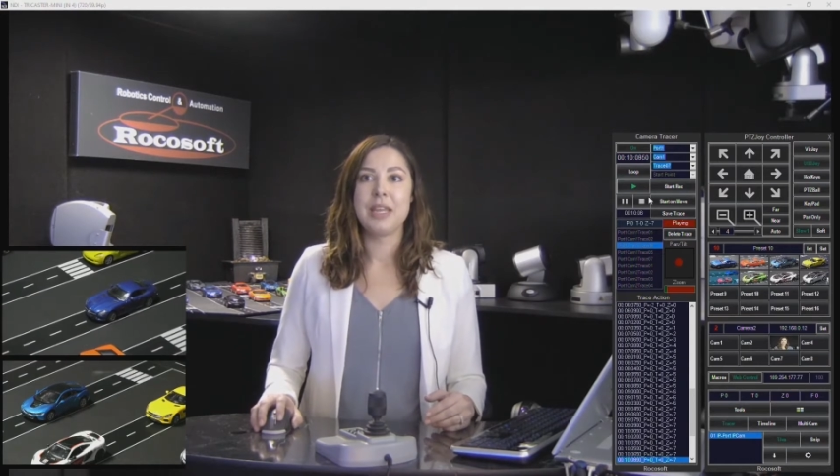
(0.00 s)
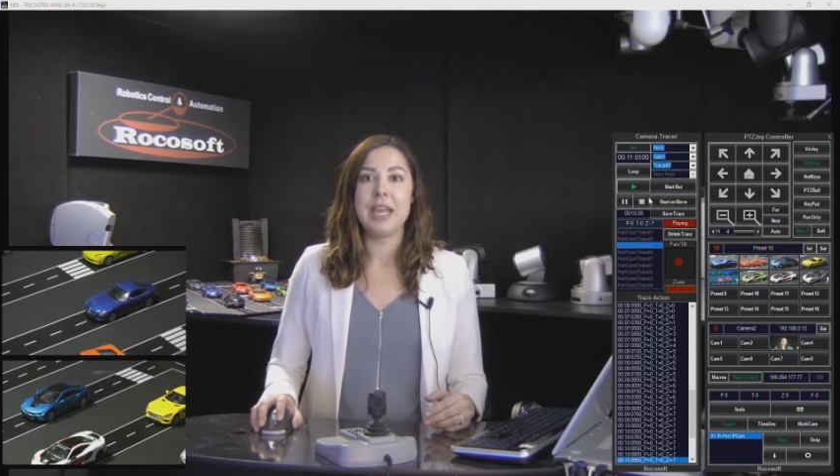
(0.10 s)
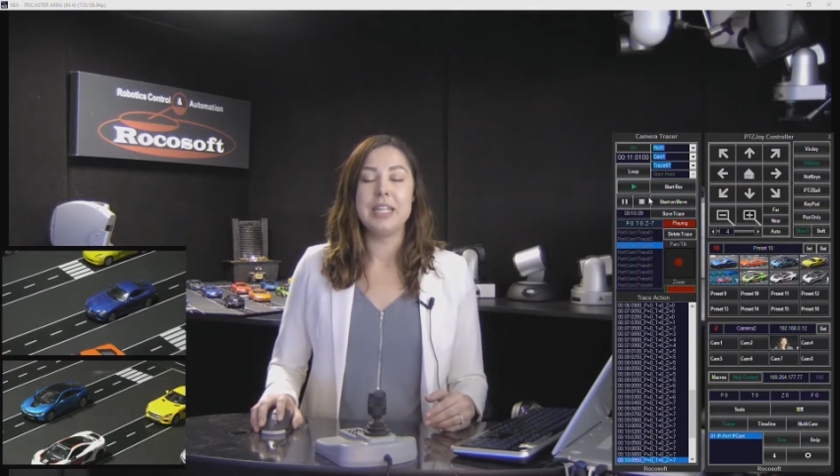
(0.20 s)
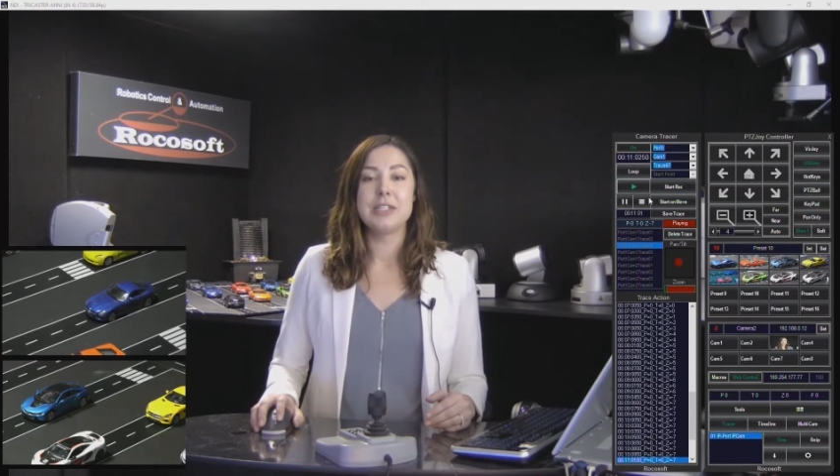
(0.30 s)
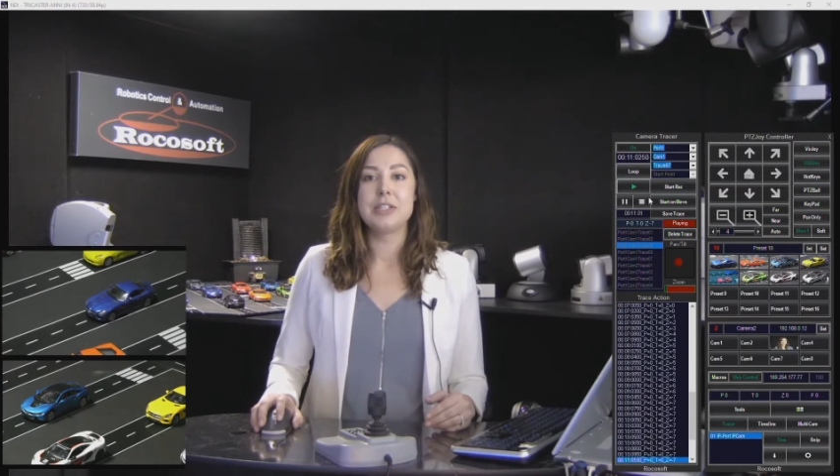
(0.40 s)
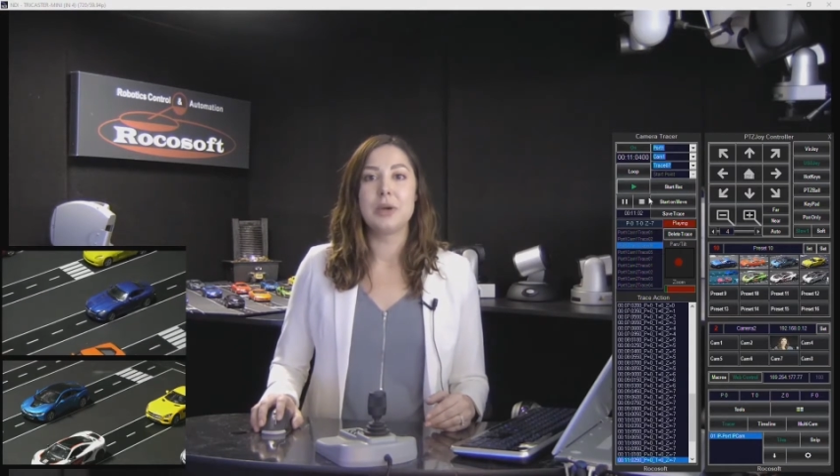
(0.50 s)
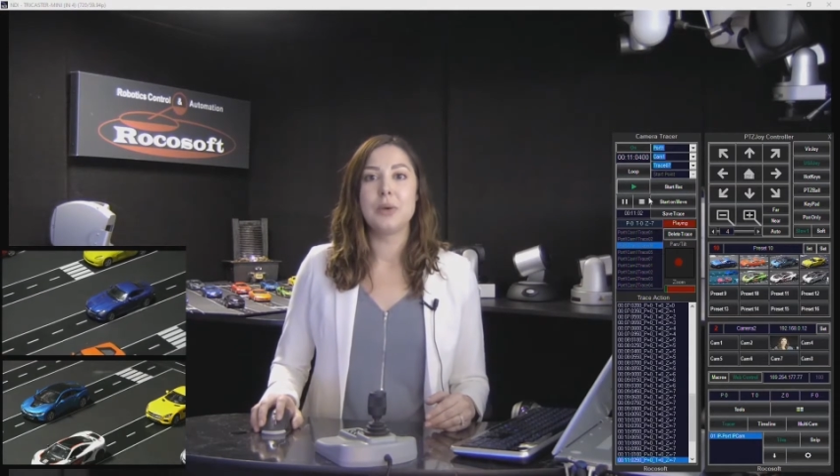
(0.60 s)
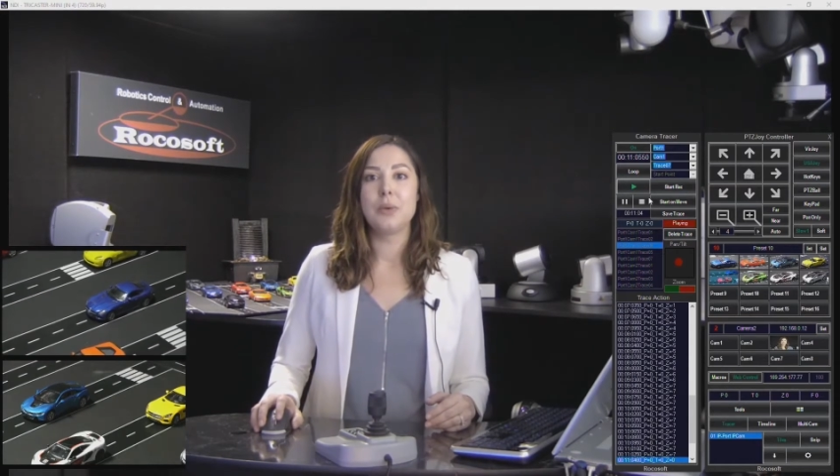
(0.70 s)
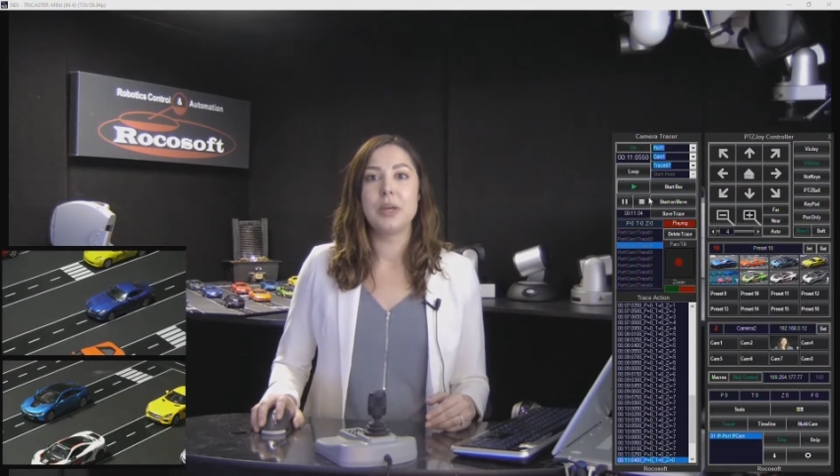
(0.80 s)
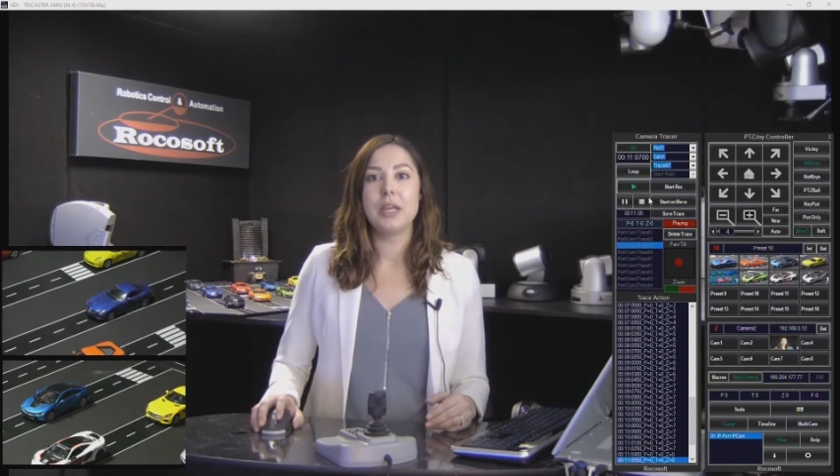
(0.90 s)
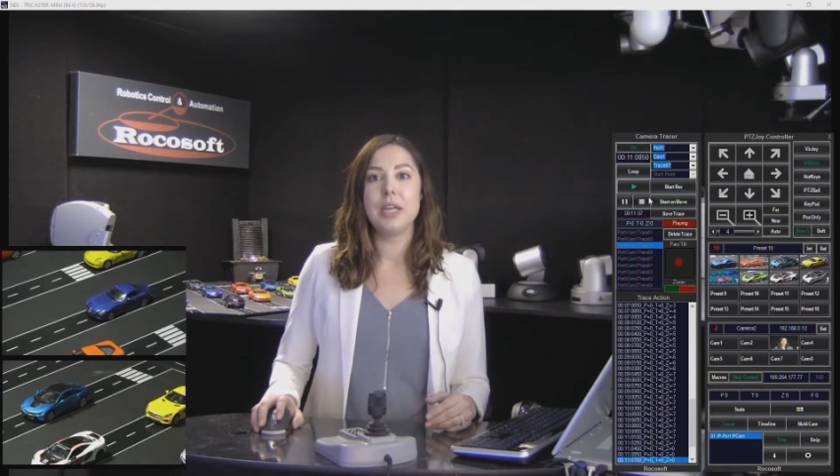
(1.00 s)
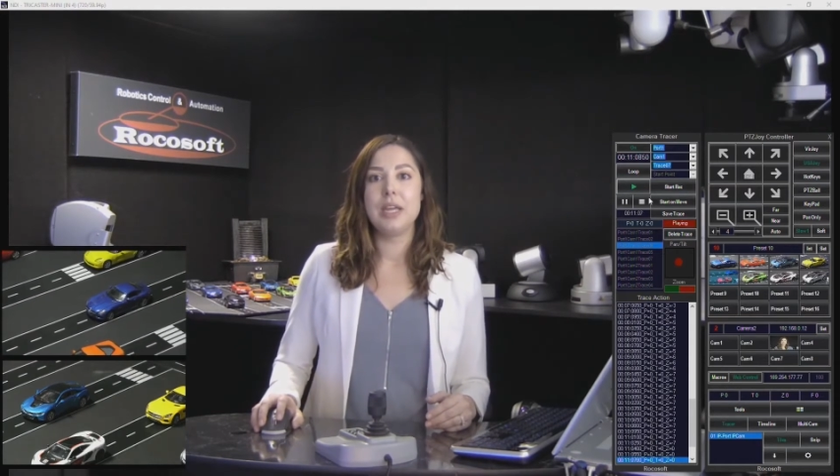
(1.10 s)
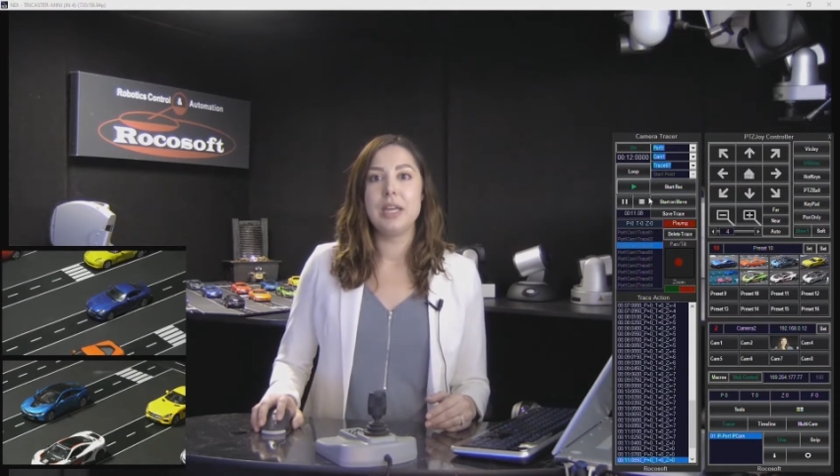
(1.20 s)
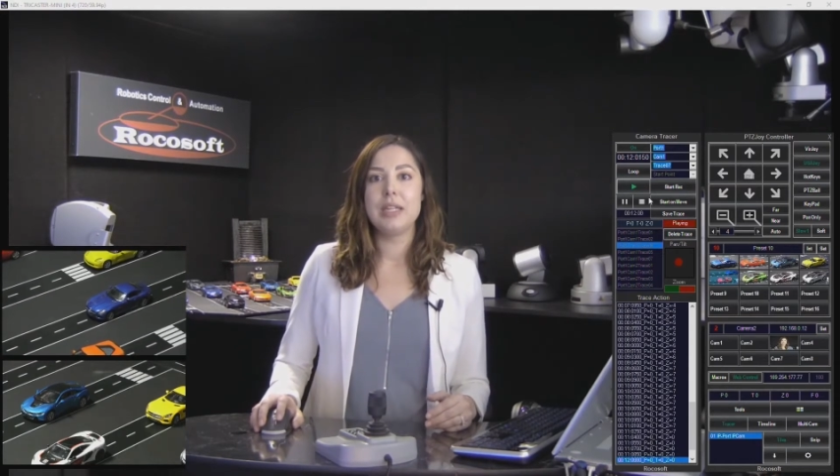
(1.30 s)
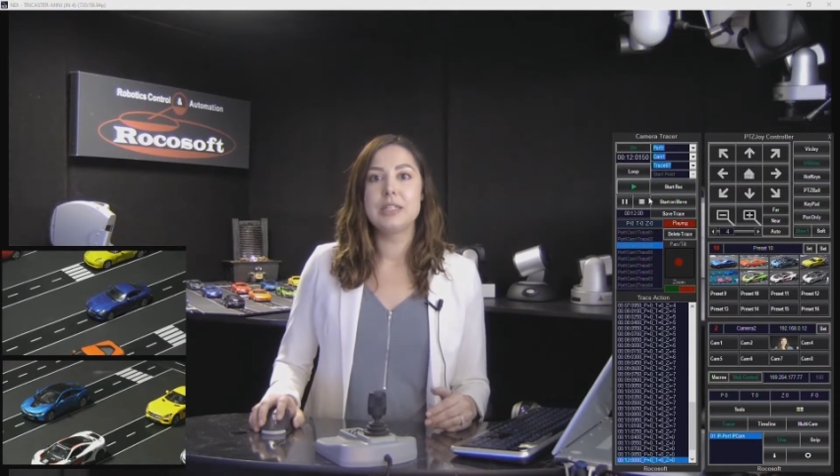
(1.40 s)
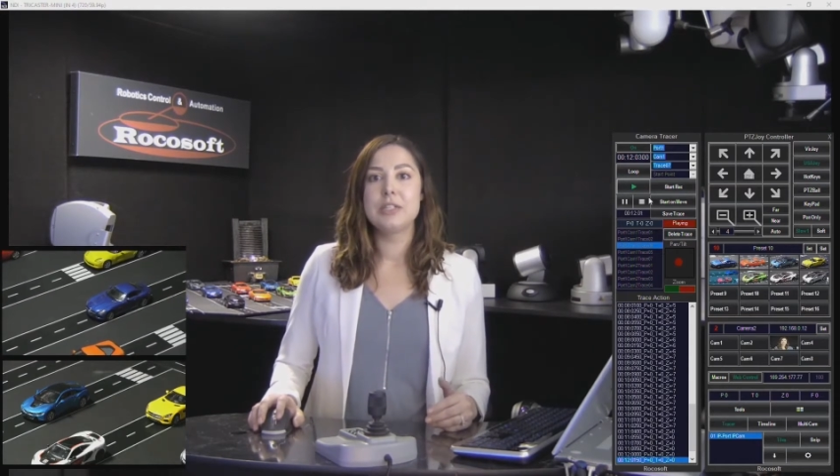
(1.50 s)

And so it's